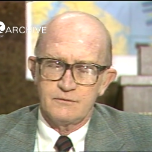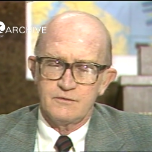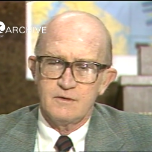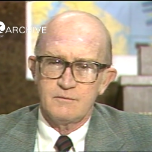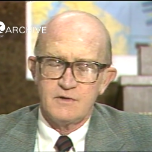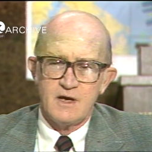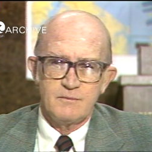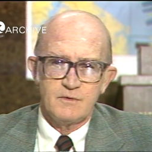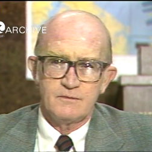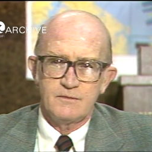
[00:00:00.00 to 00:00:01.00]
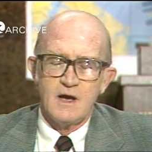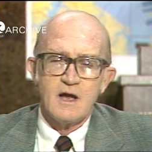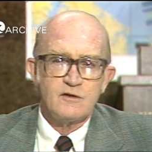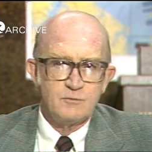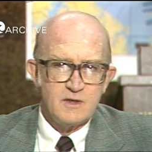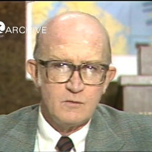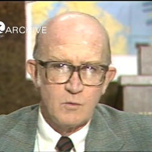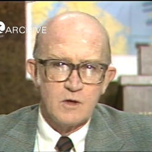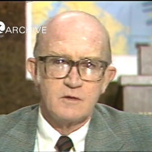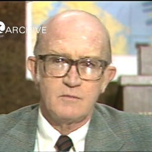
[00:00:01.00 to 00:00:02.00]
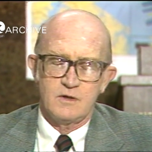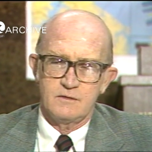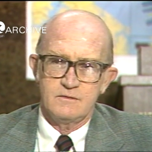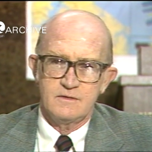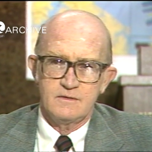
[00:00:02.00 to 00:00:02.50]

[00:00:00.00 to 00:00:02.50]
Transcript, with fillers: some type of high-speed work boat.